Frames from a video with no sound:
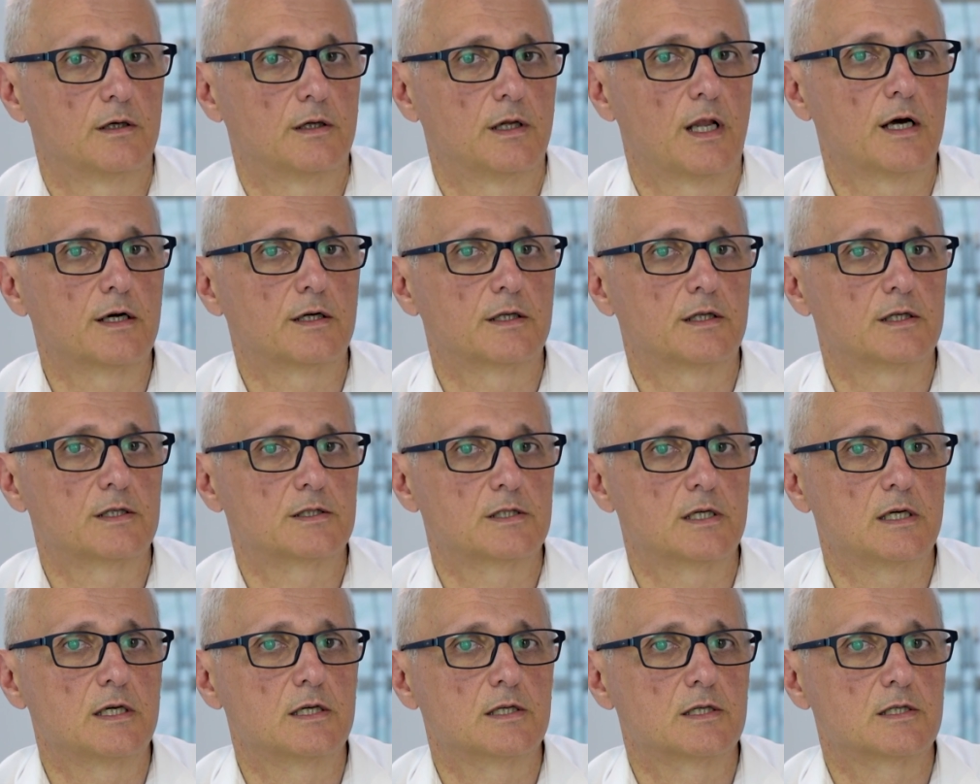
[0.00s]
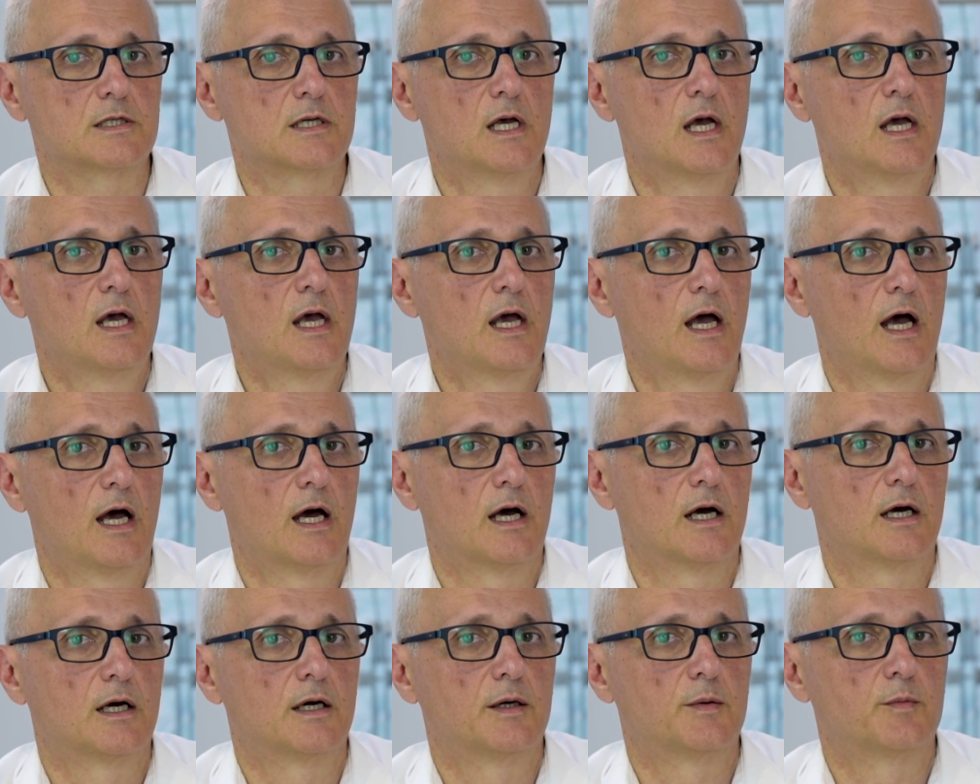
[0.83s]
lung disease,
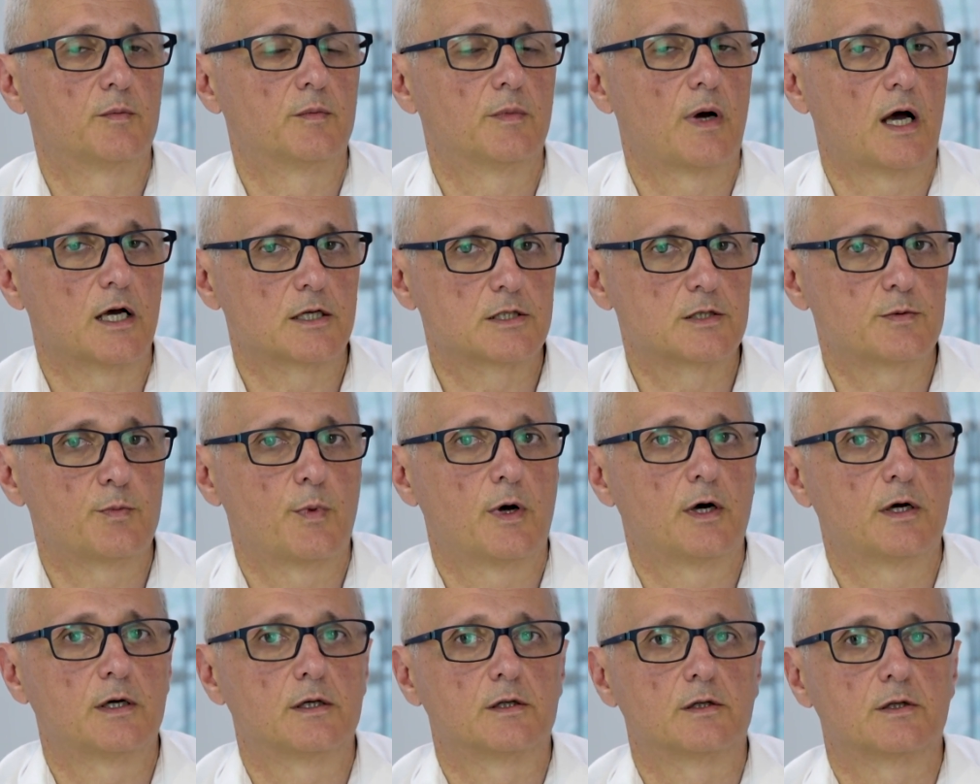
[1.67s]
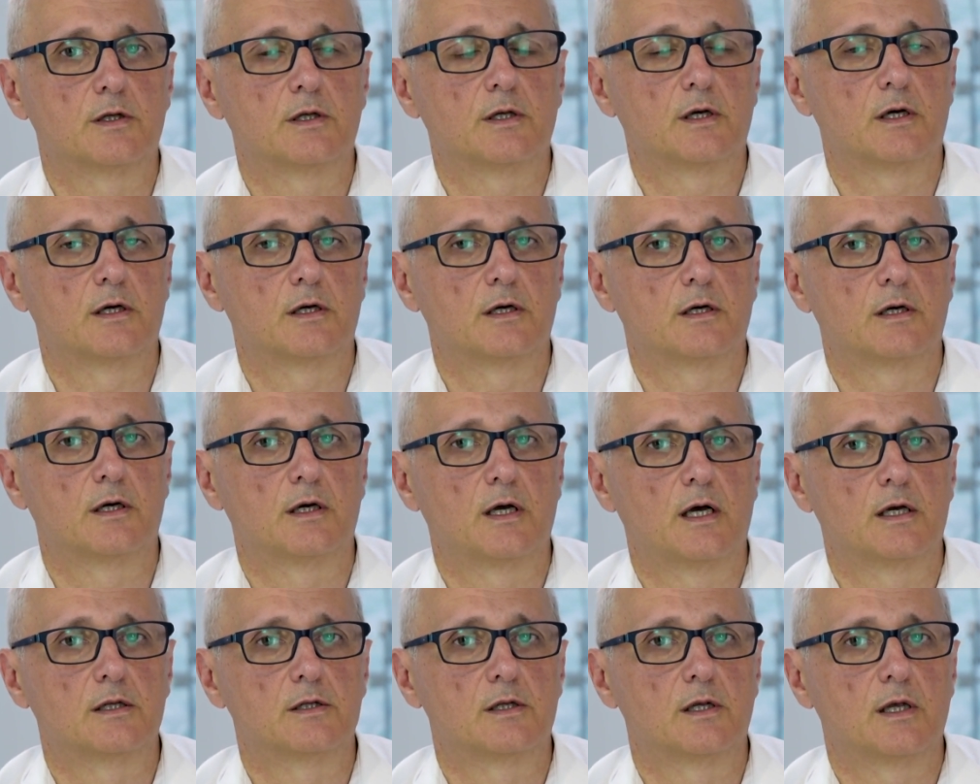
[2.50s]
asthma,
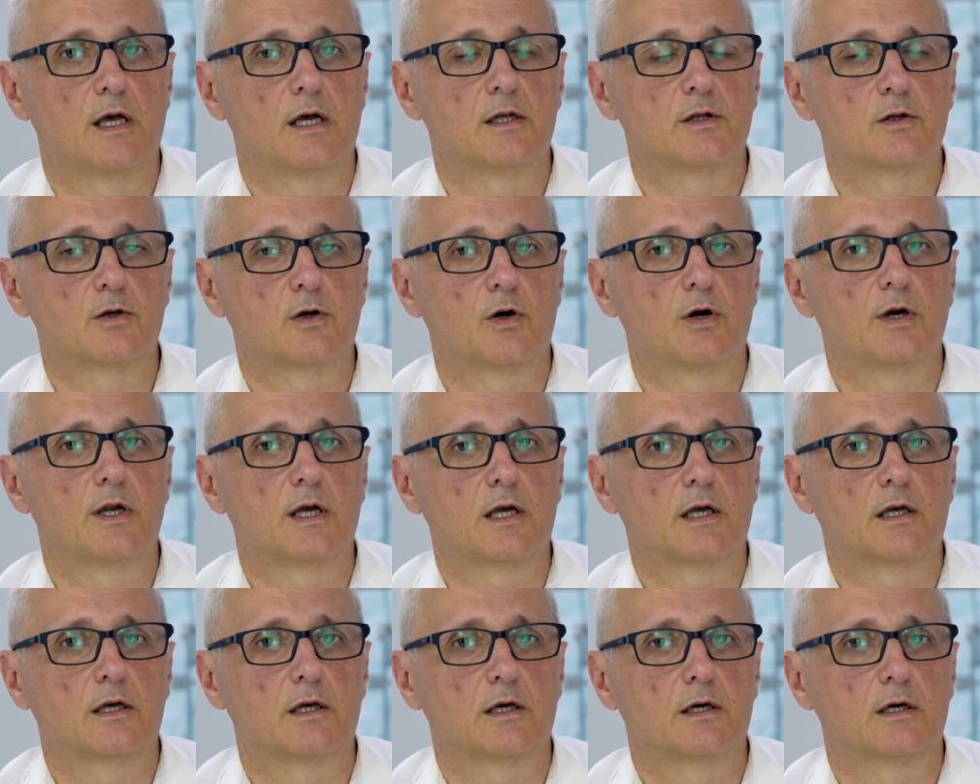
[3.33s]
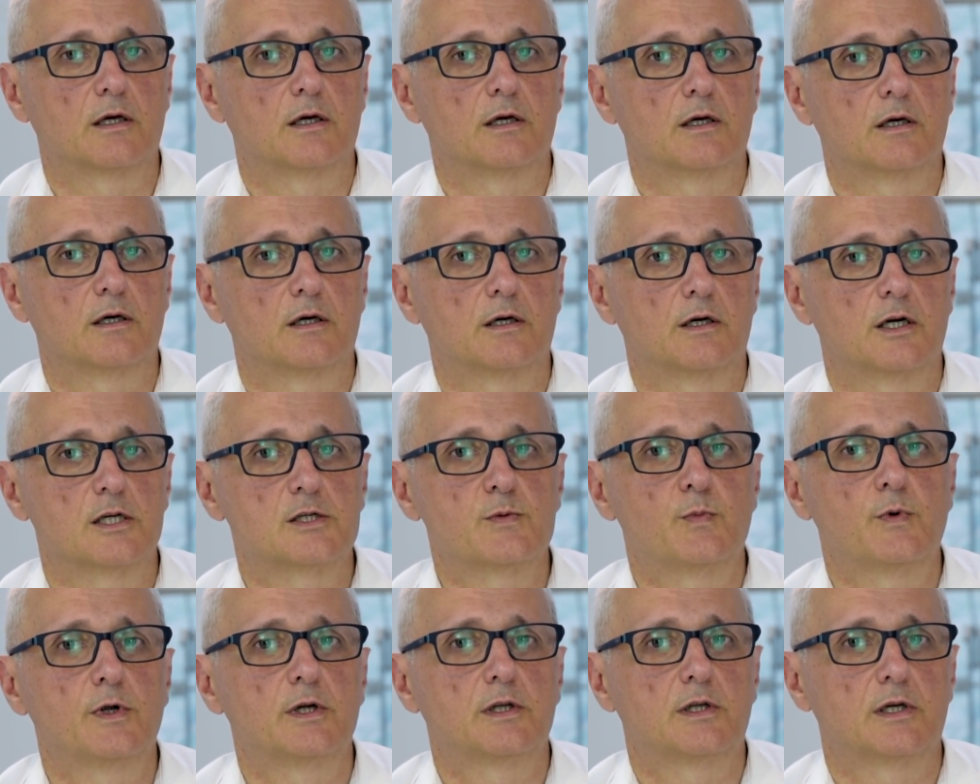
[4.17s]
and chronic
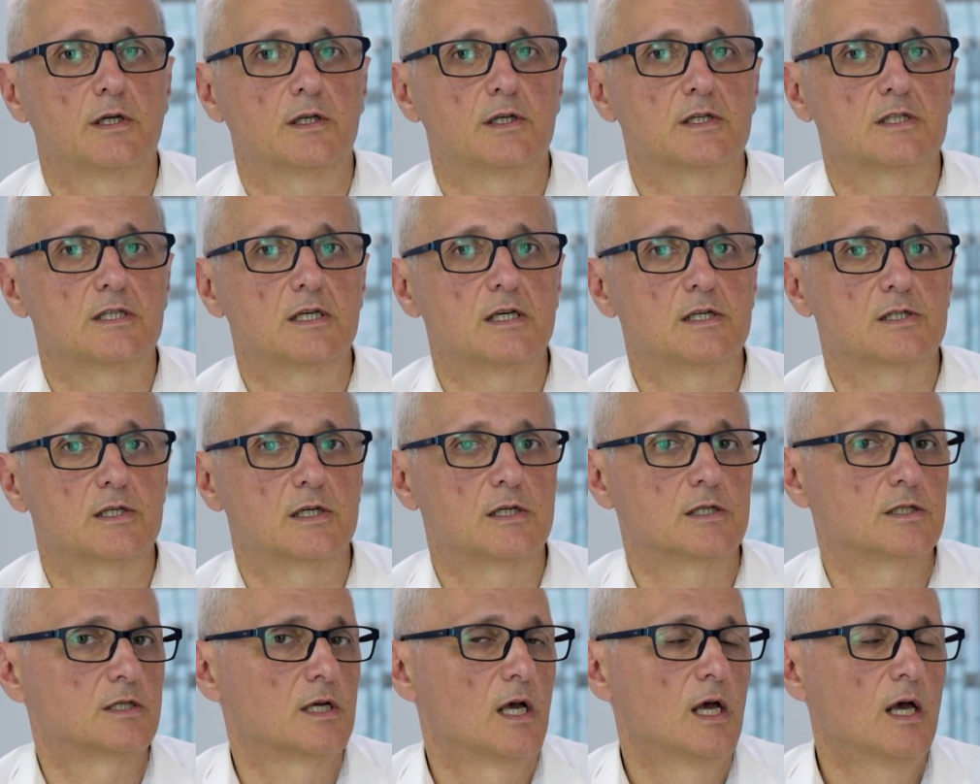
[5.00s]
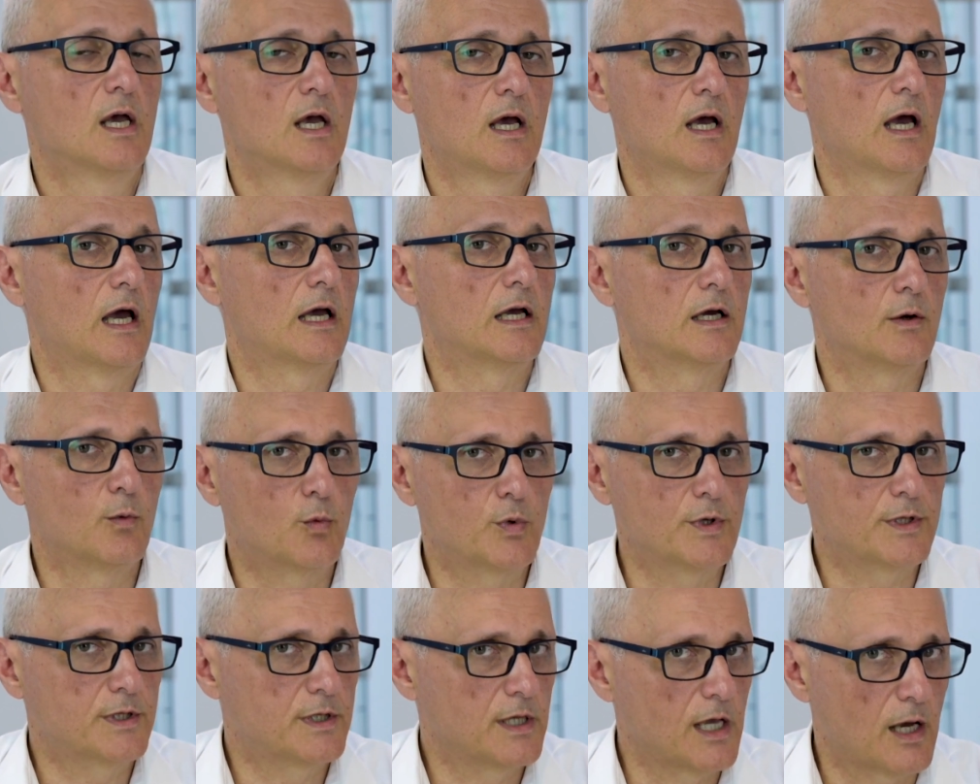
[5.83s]
respiratory diseases
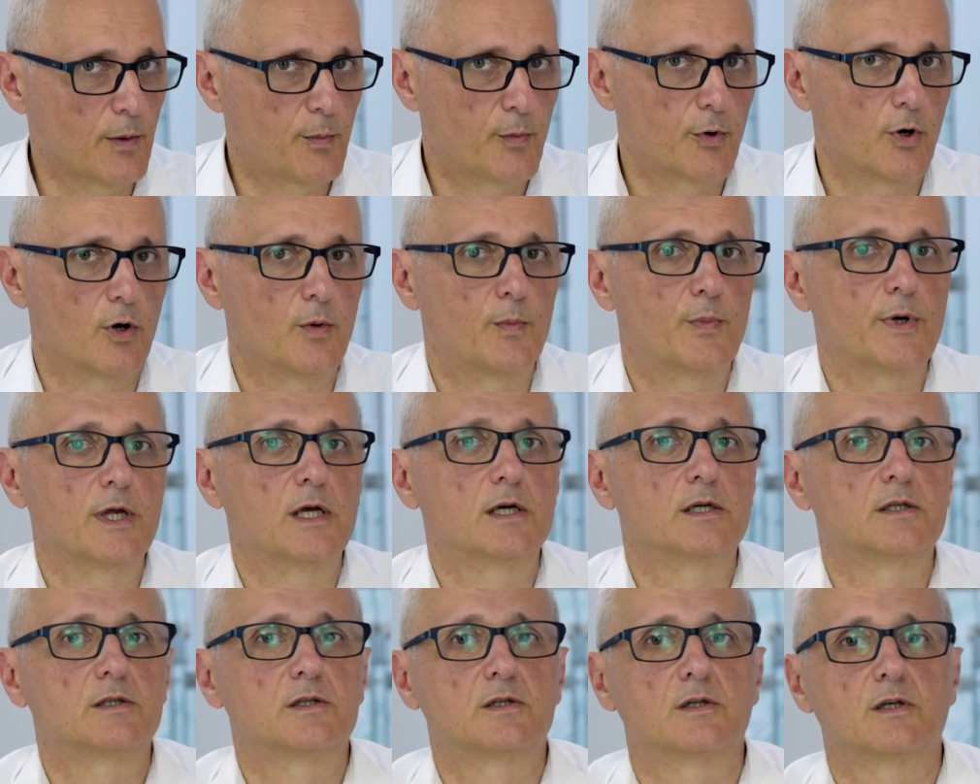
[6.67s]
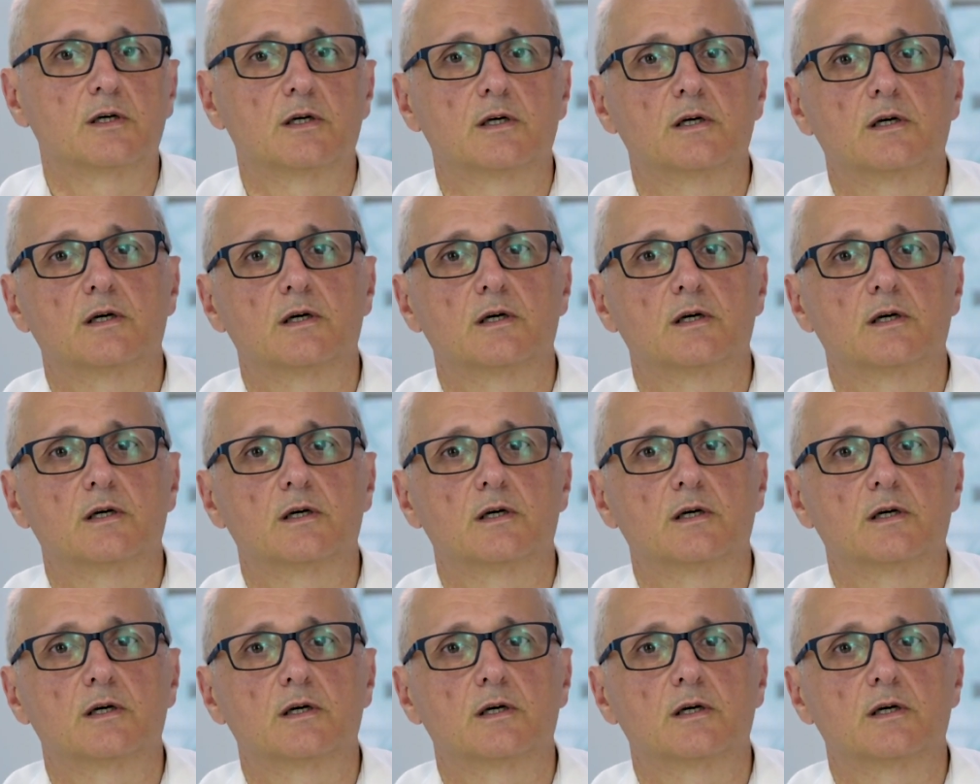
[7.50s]
with the appropriate